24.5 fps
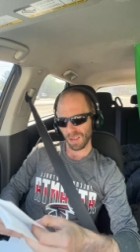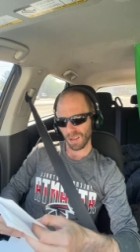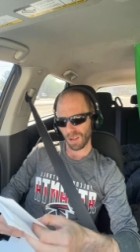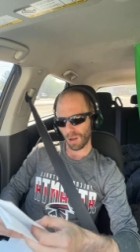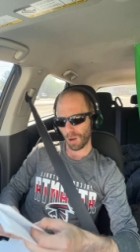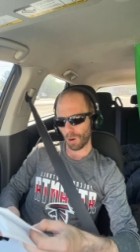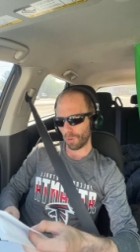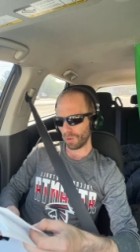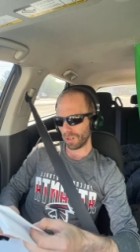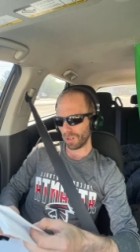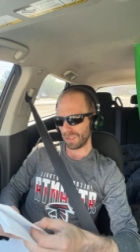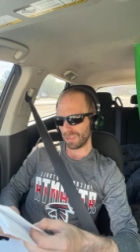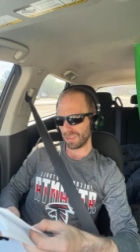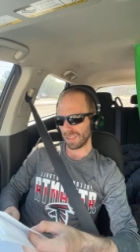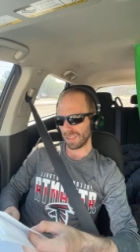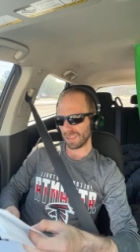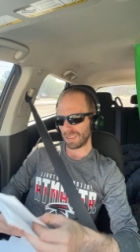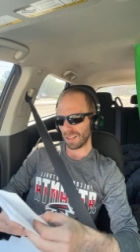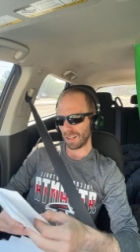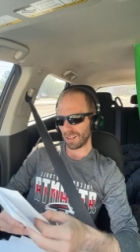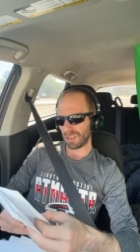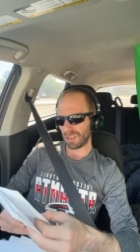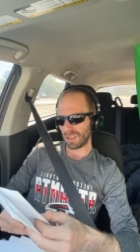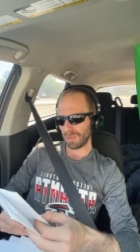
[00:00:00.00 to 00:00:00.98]
holding
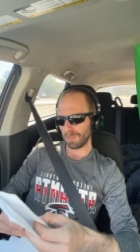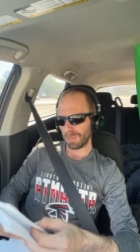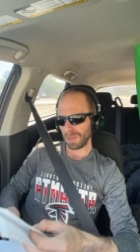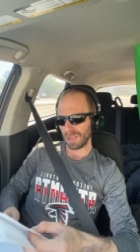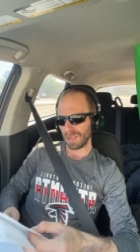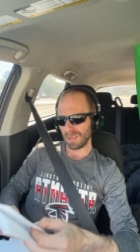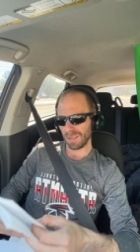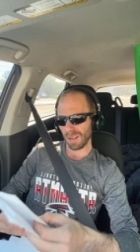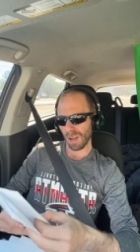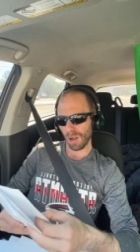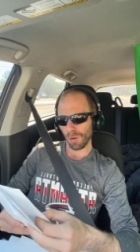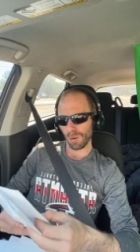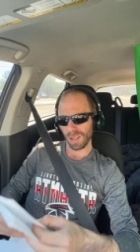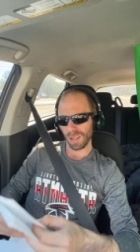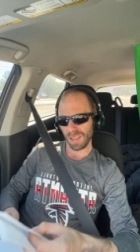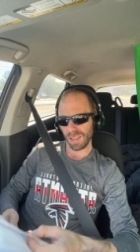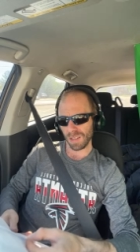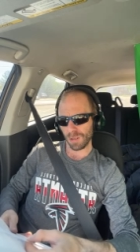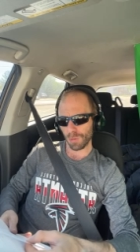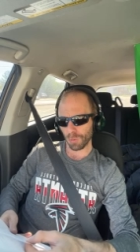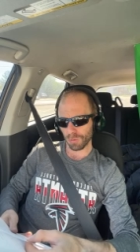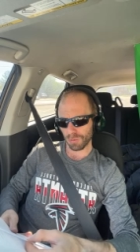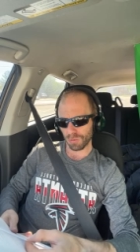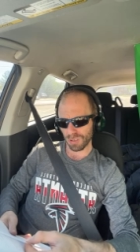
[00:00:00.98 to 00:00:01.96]
that there can be no
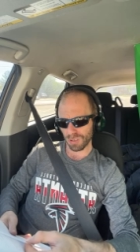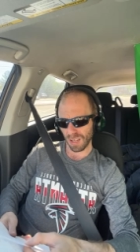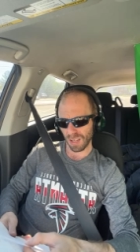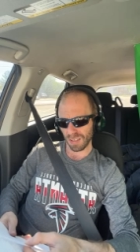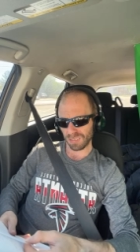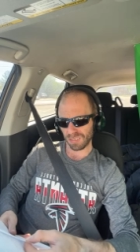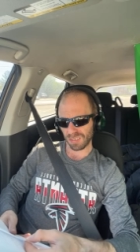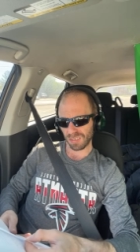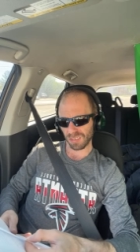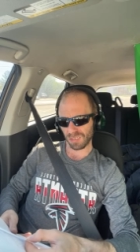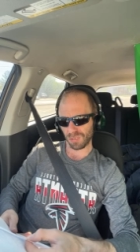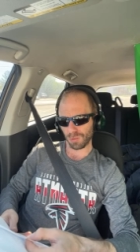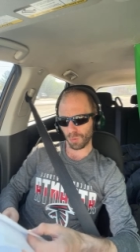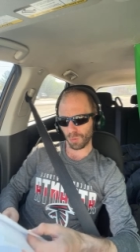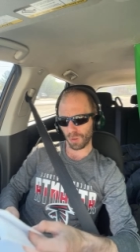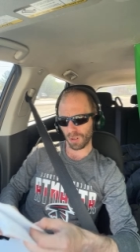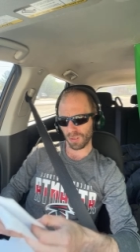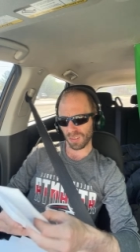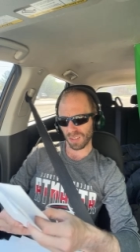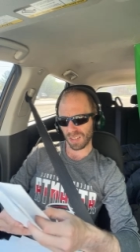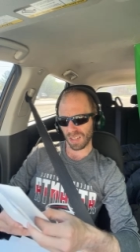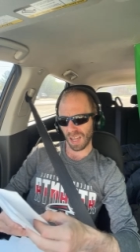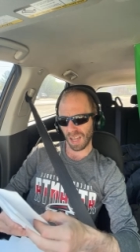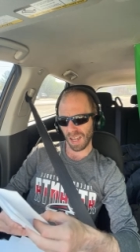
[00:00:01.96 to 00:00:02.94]
equal justice
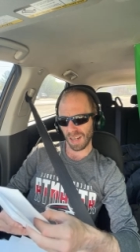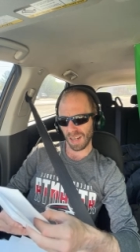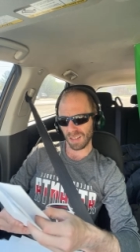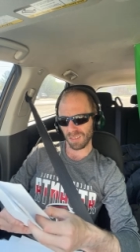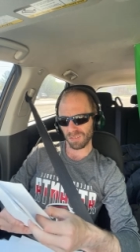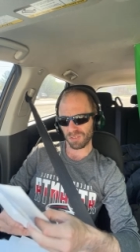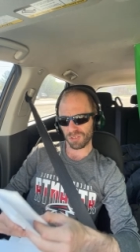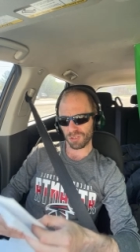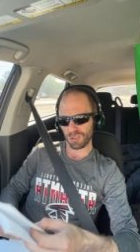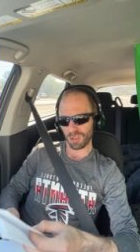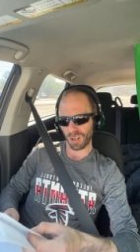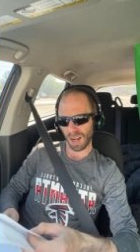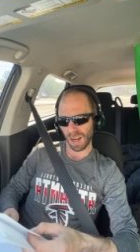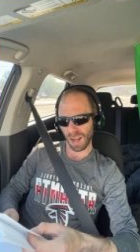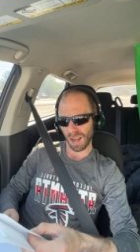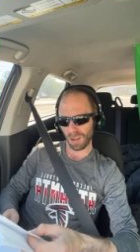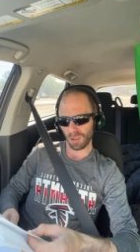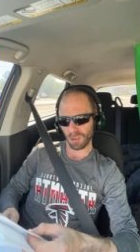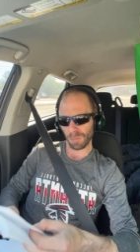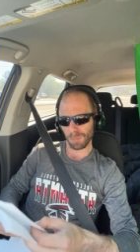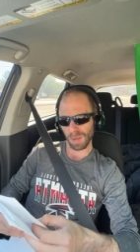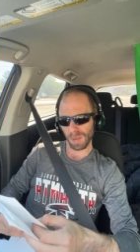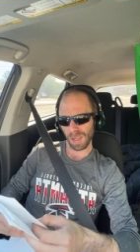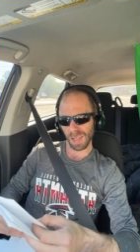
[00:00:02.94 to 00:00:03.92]
where the kind of
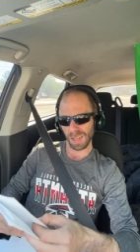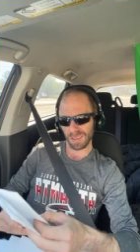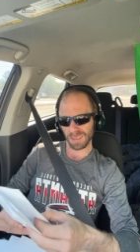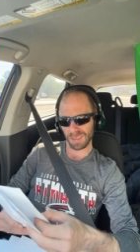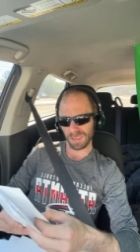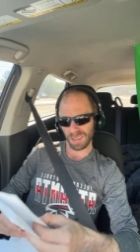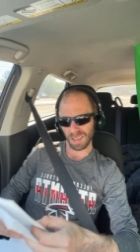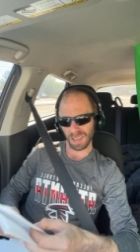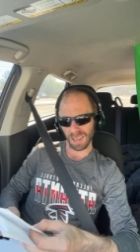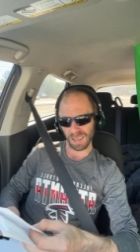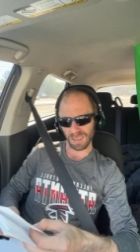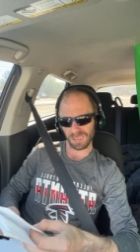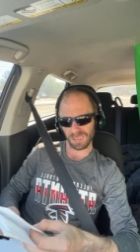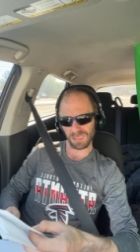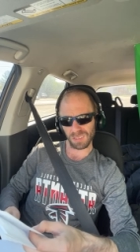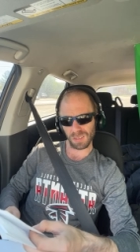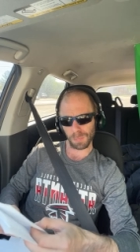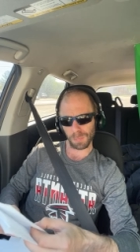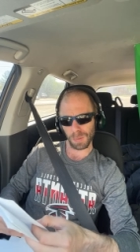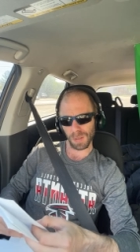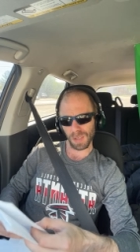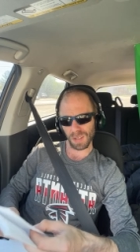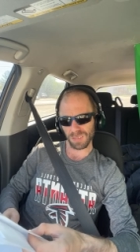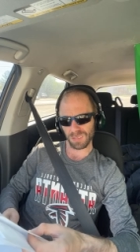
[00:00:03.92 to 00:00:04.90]
trial a man gets
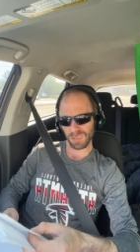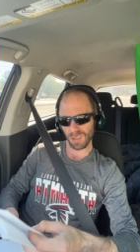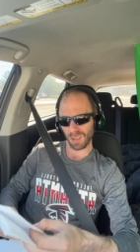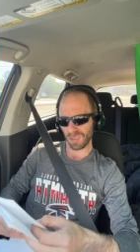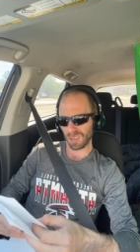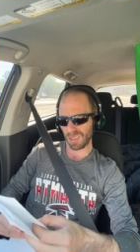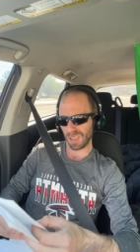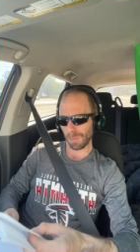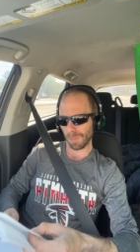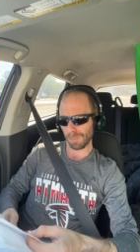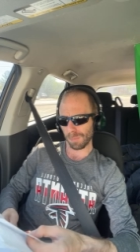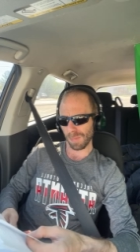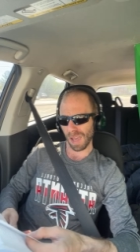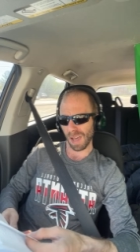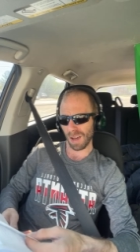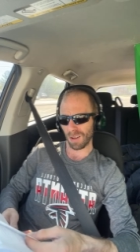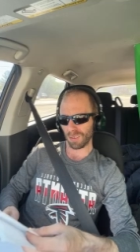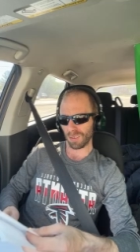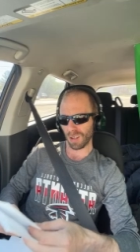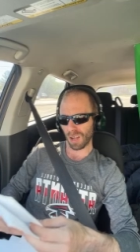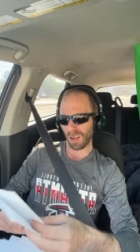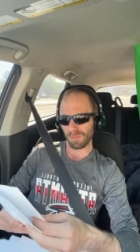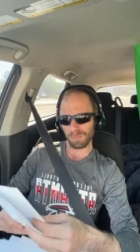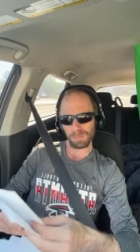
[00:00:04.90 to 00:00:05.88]
depends on the
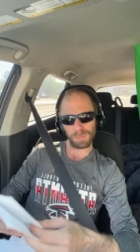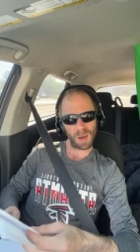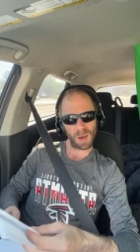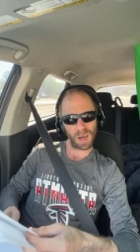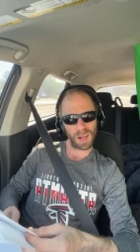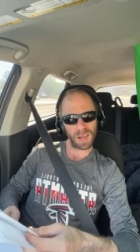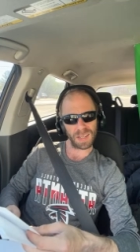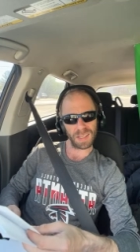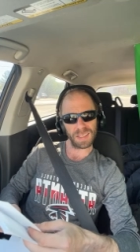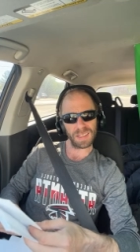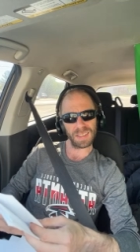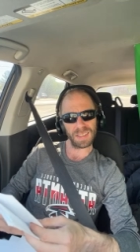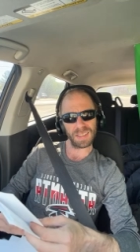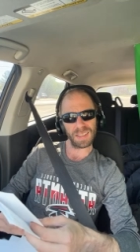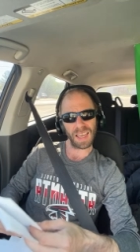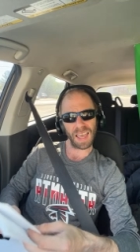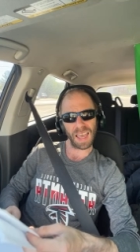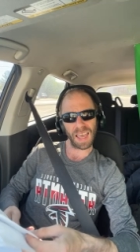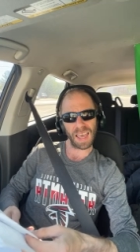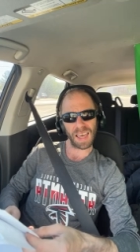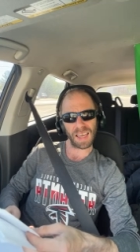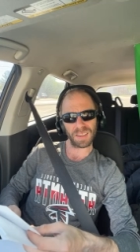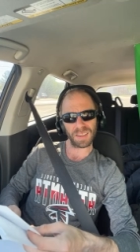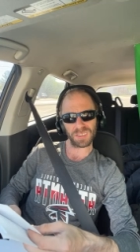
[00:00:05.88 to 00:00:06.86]
amount of money he
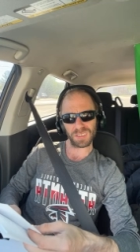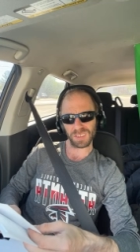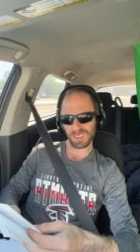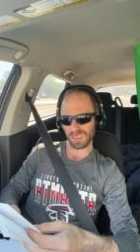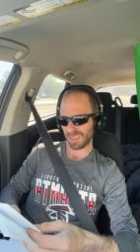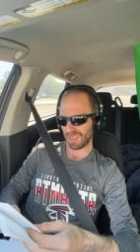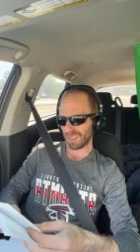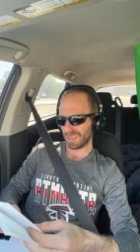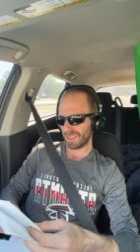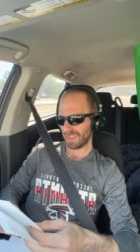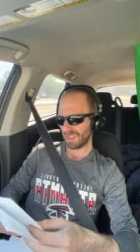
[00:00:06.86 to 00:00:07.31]
has.